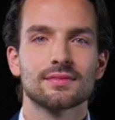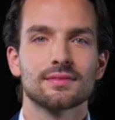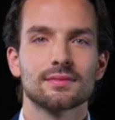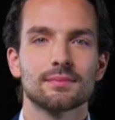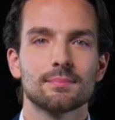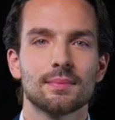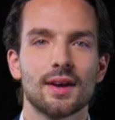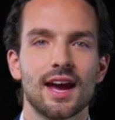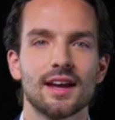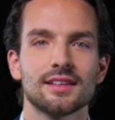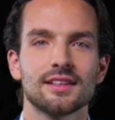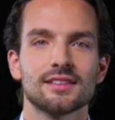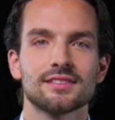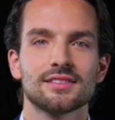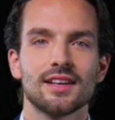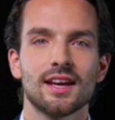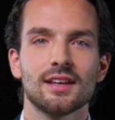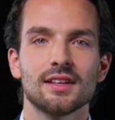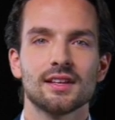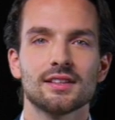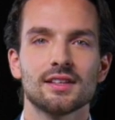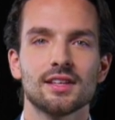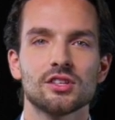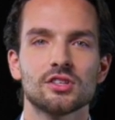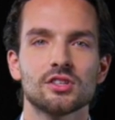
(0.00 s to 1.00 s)
Pakistan
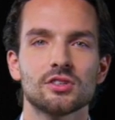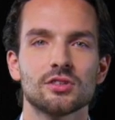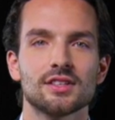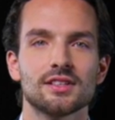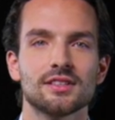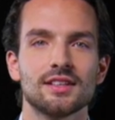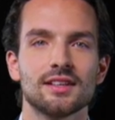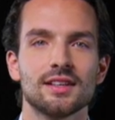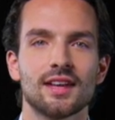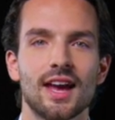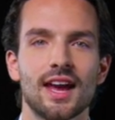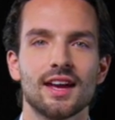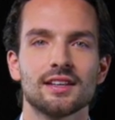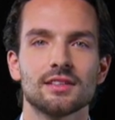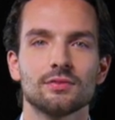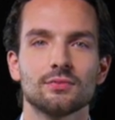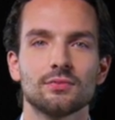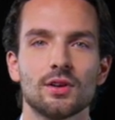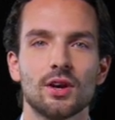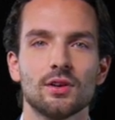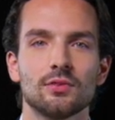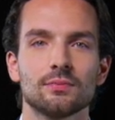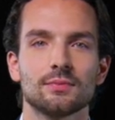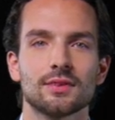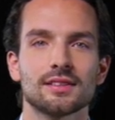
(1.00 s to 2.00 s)
initially denied
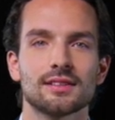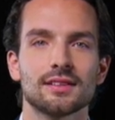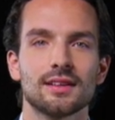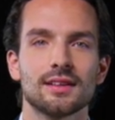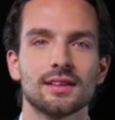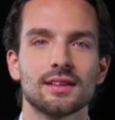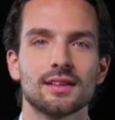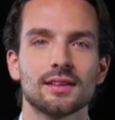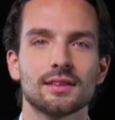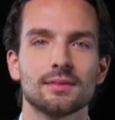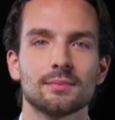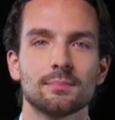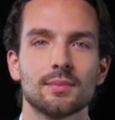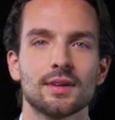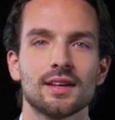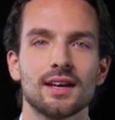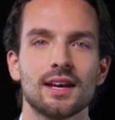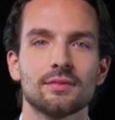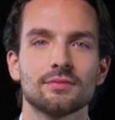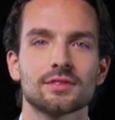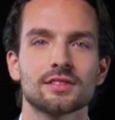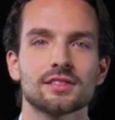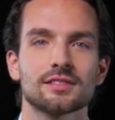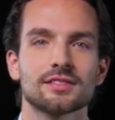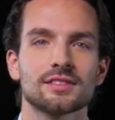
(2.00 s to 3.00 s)
involvement, but
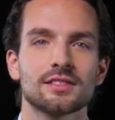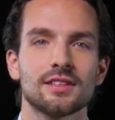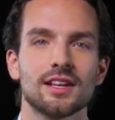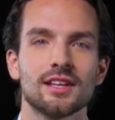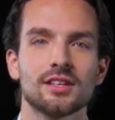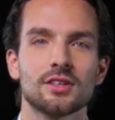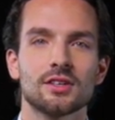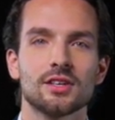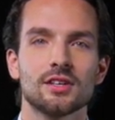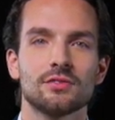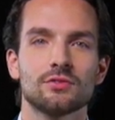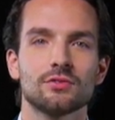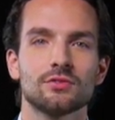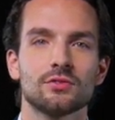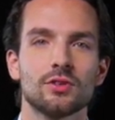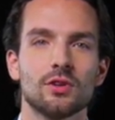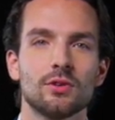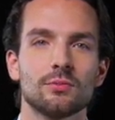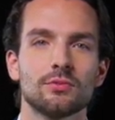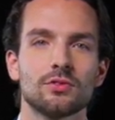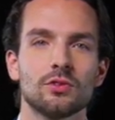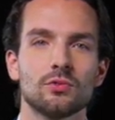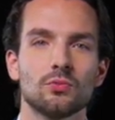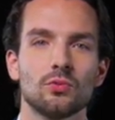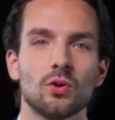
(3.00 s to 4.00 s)
evidence later
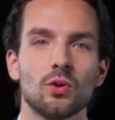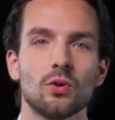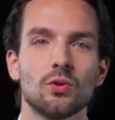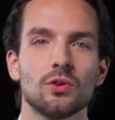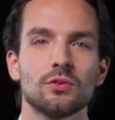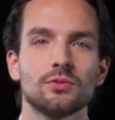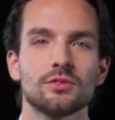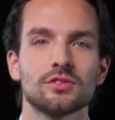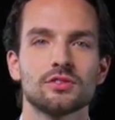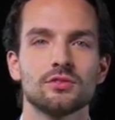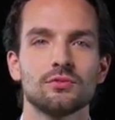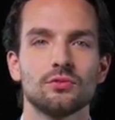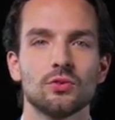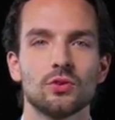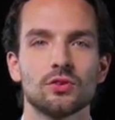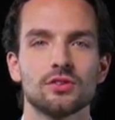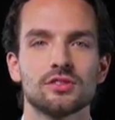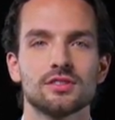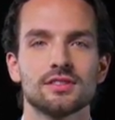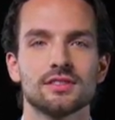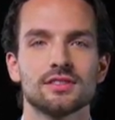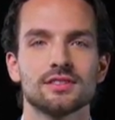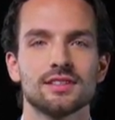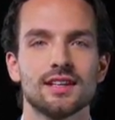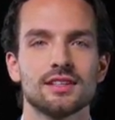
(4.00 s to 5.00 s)
confirmed the role of its
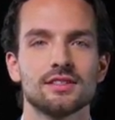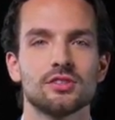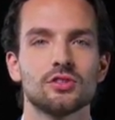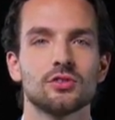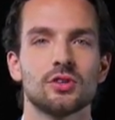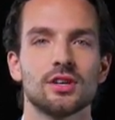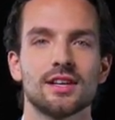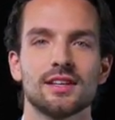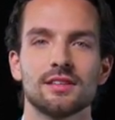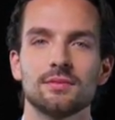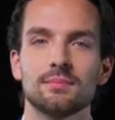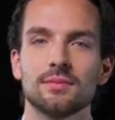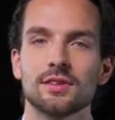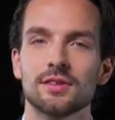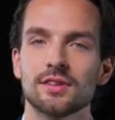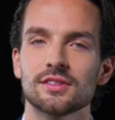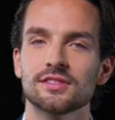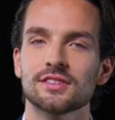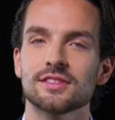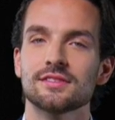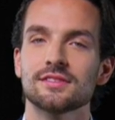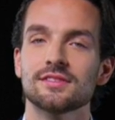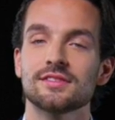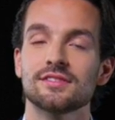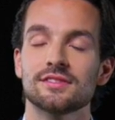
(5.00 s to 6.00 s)
forces and trained
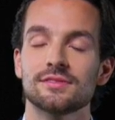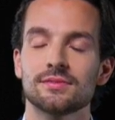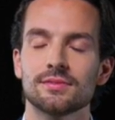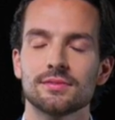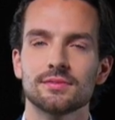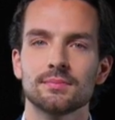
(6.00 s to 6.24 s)
militants.